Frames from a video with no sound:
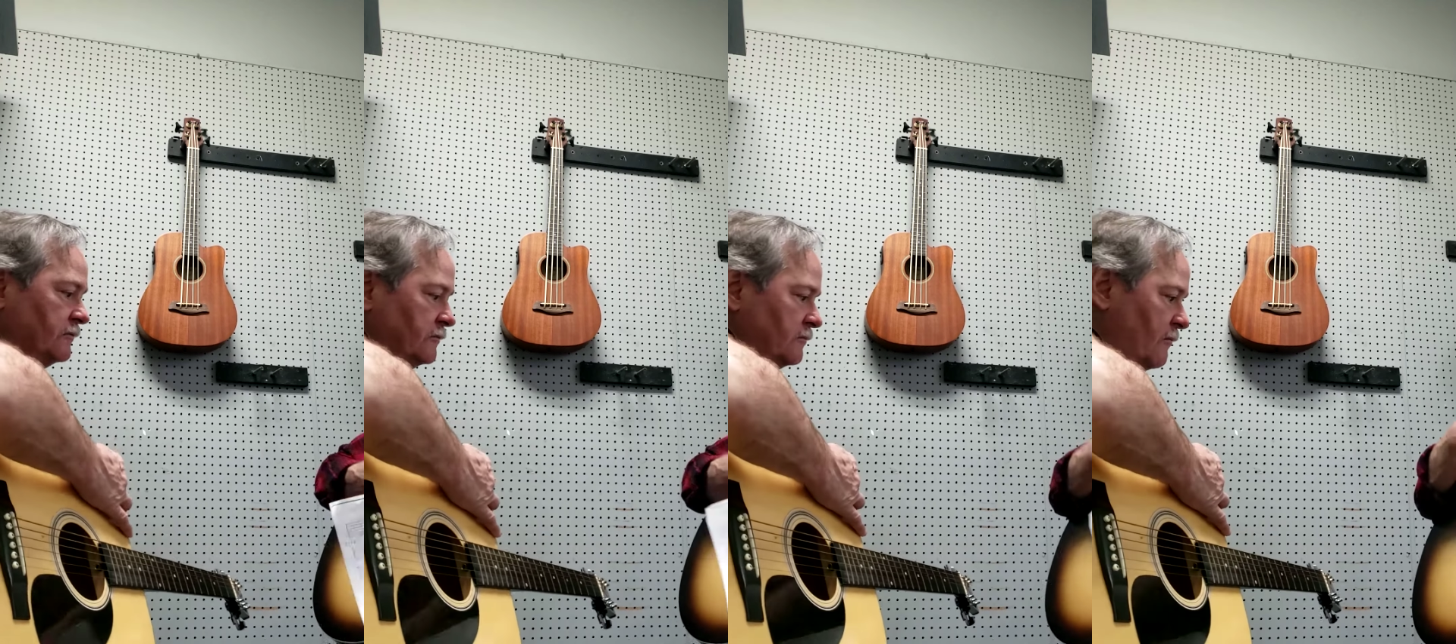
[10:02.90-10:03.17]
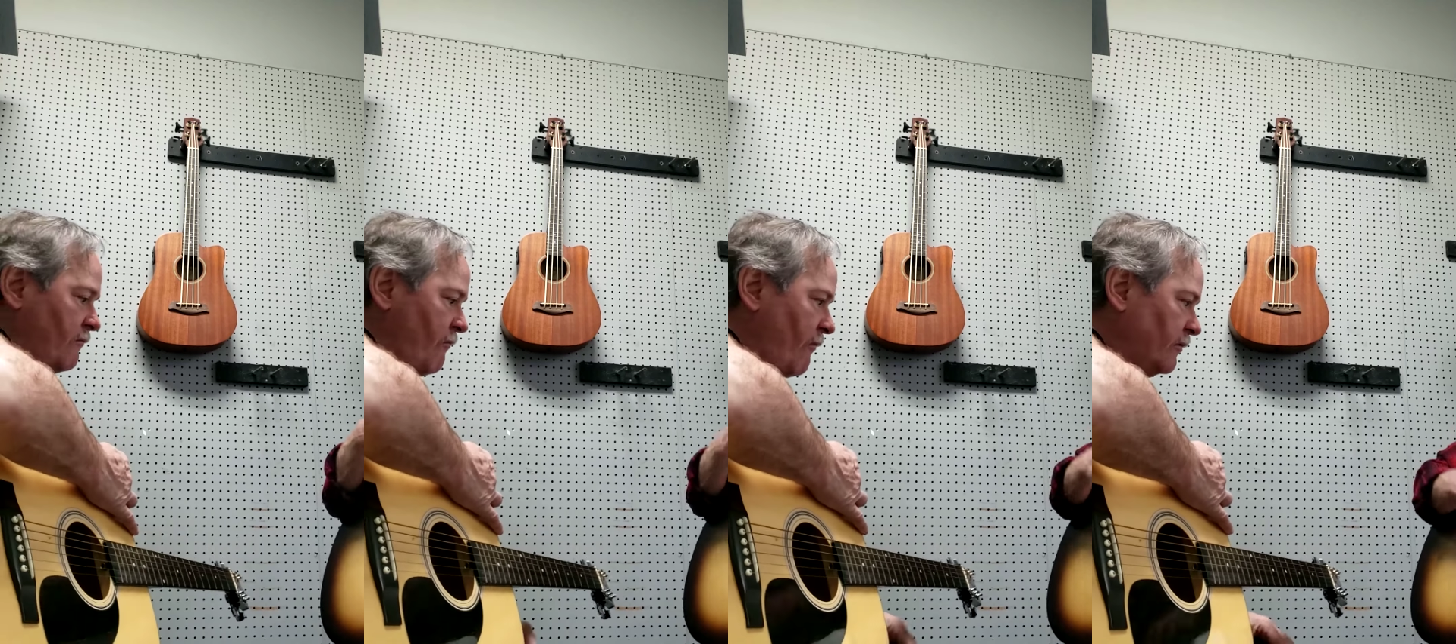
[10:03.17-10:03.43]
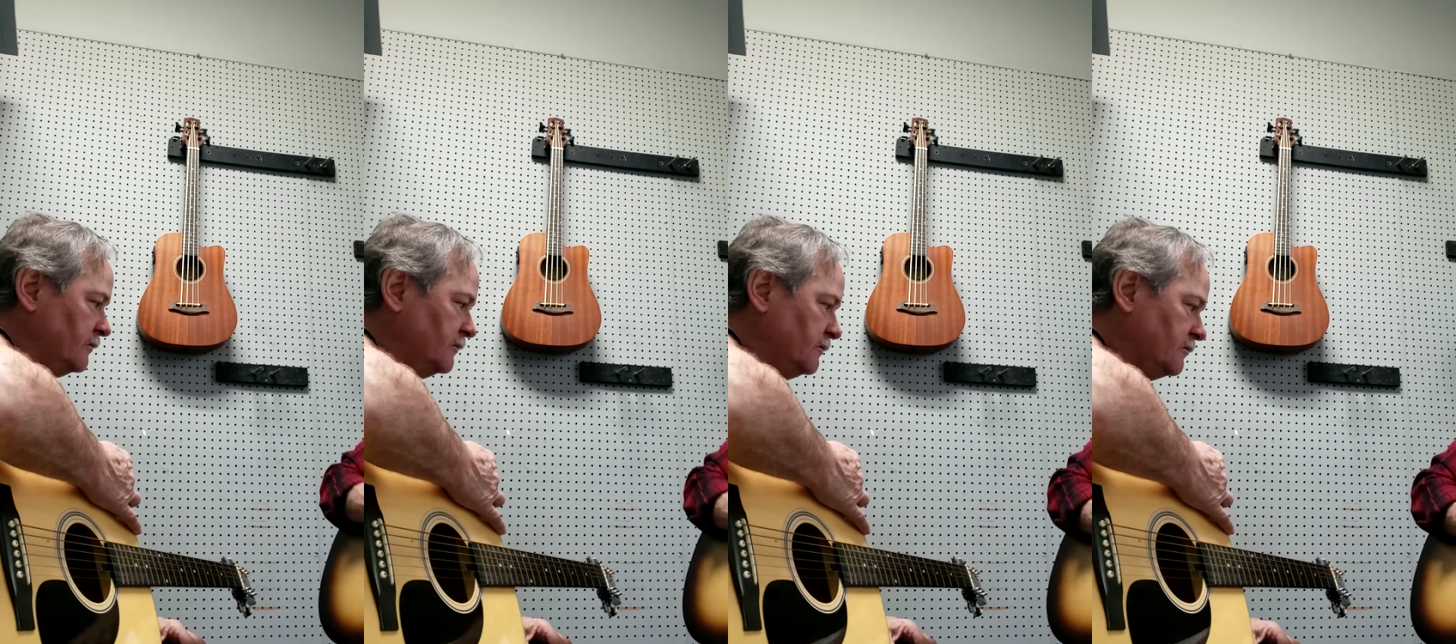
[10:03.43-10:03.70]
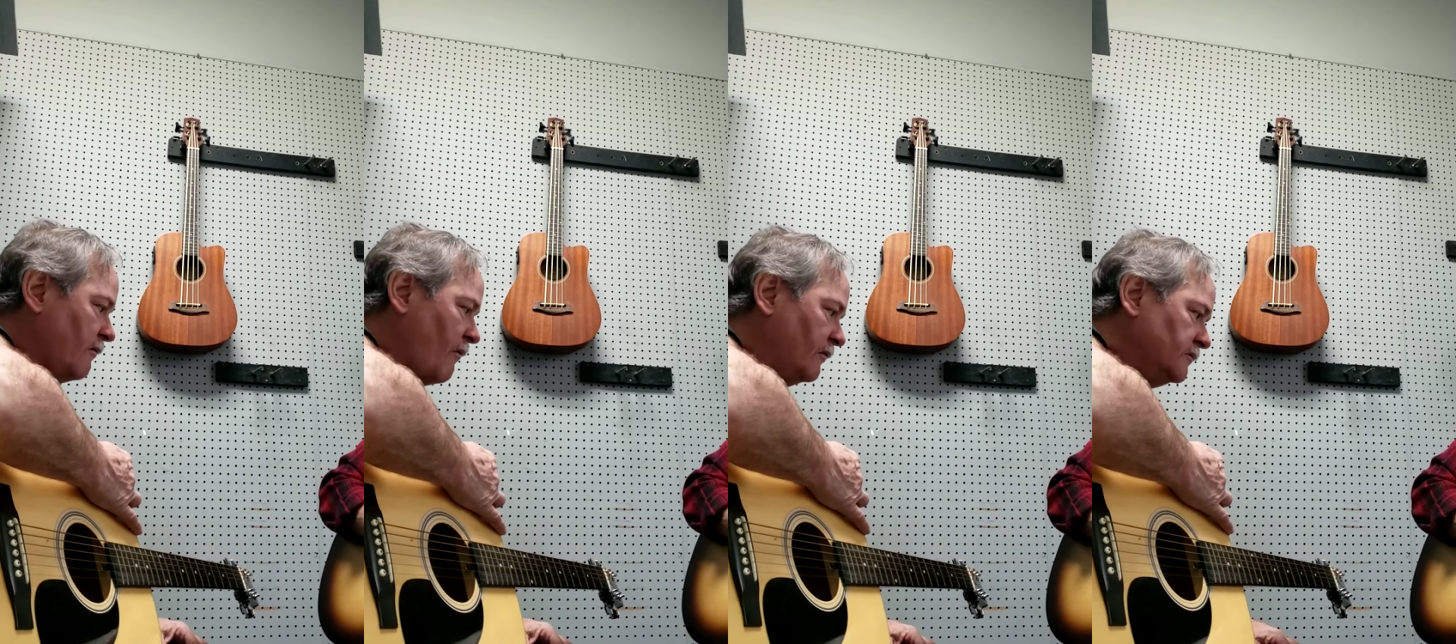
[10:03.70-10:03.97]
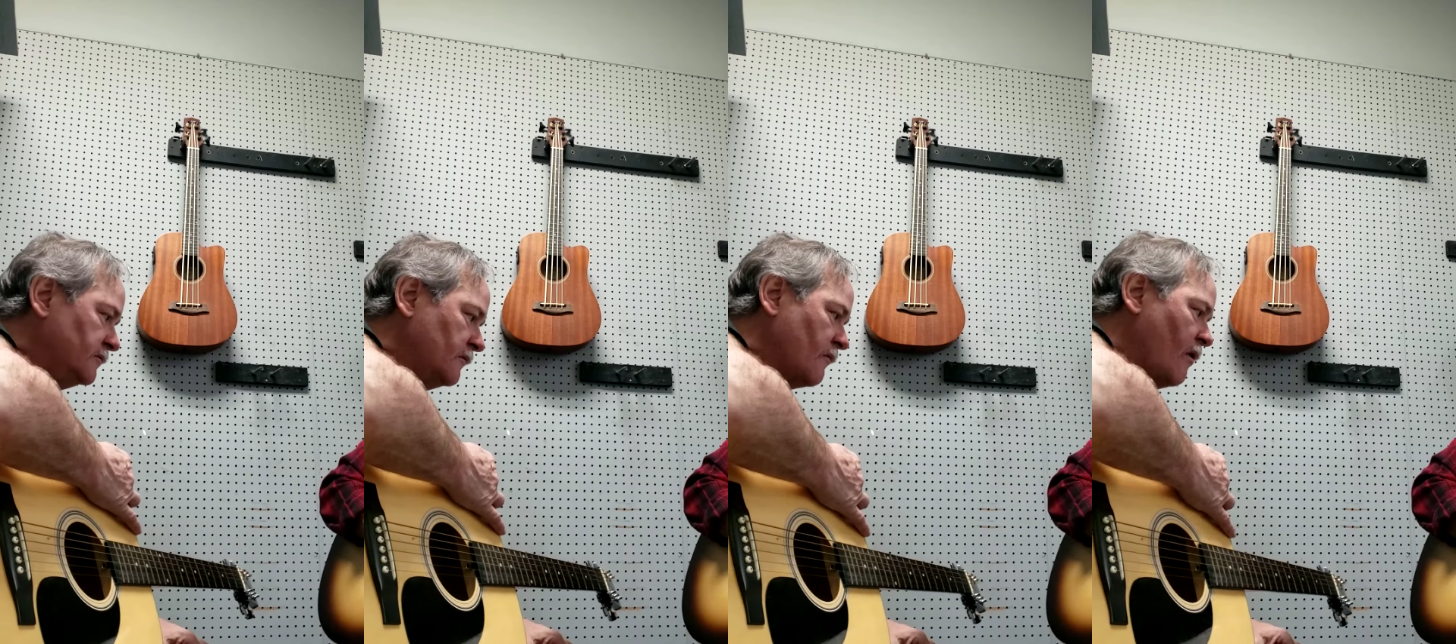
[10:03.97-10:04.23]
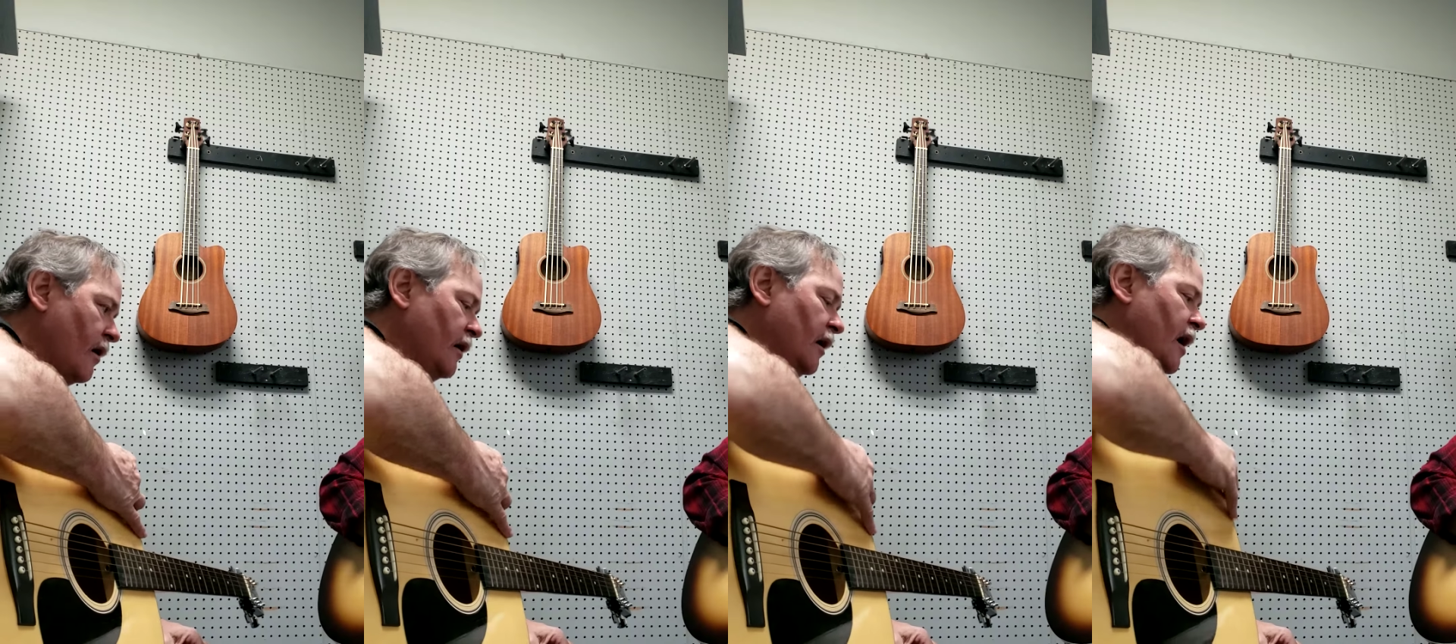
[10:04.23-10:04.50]
So like when I'm picking
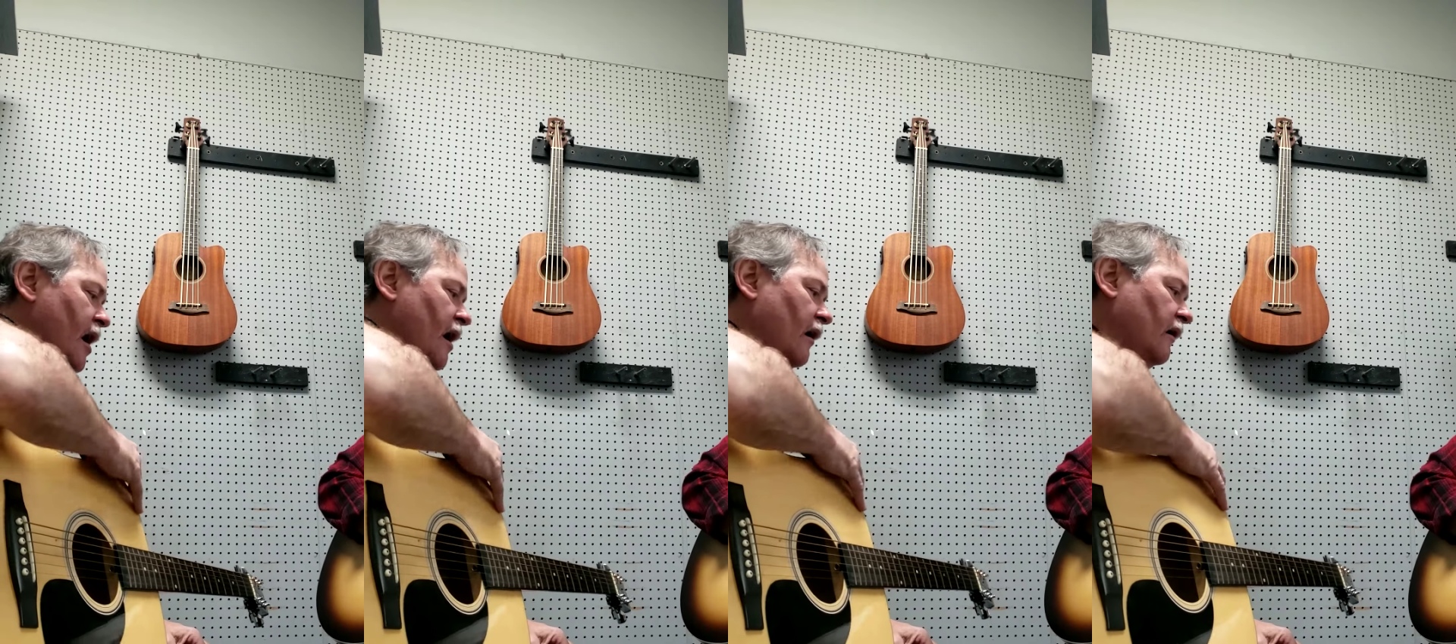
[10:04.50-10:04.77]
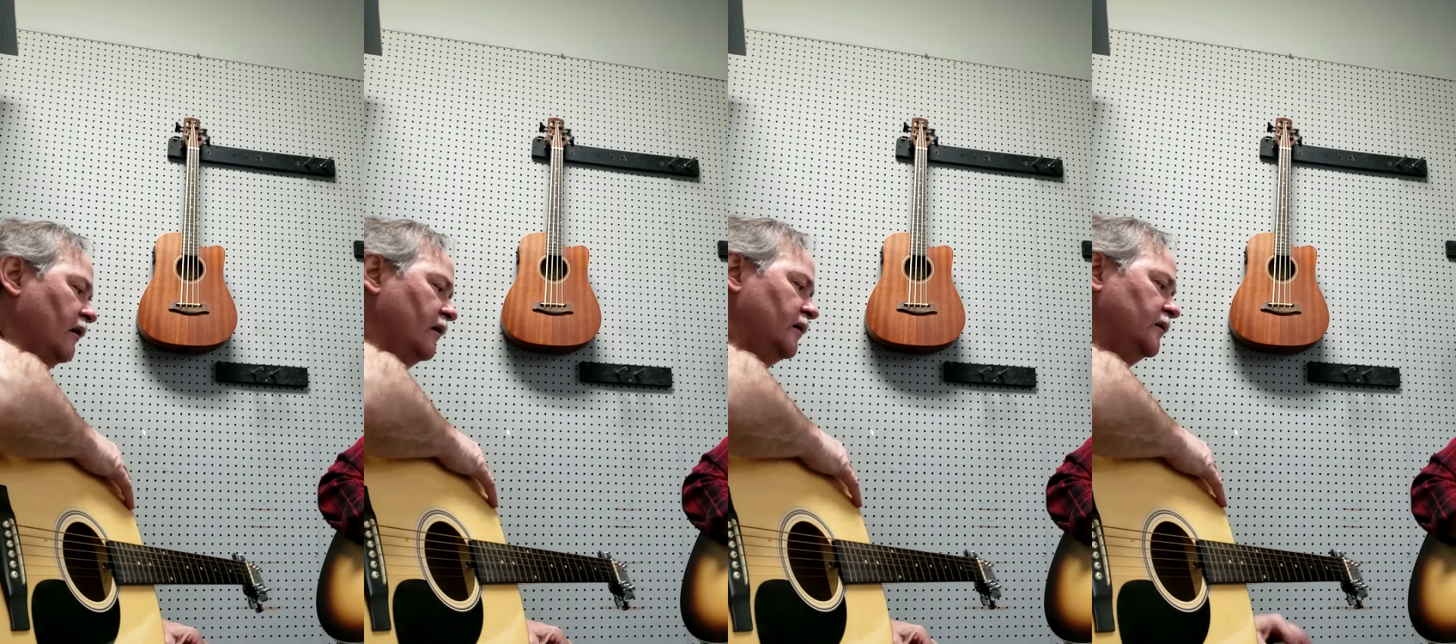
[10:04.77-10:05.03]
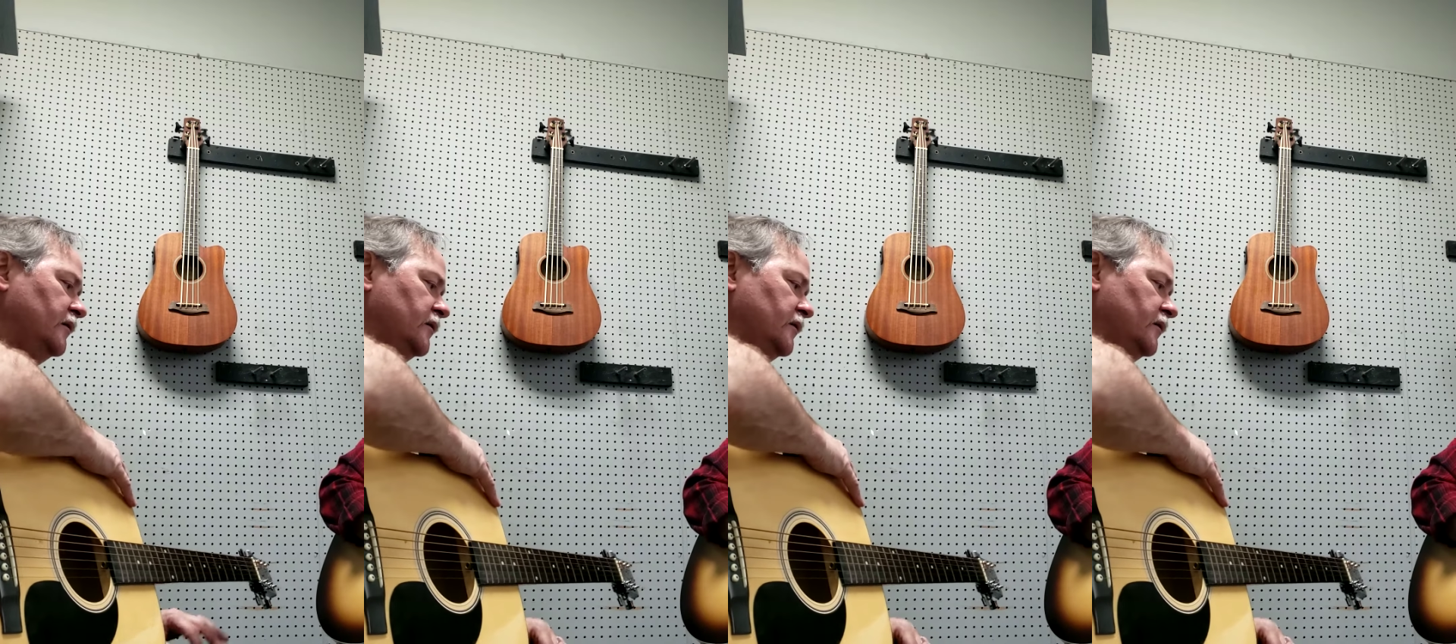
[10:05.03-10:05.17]
the guitar,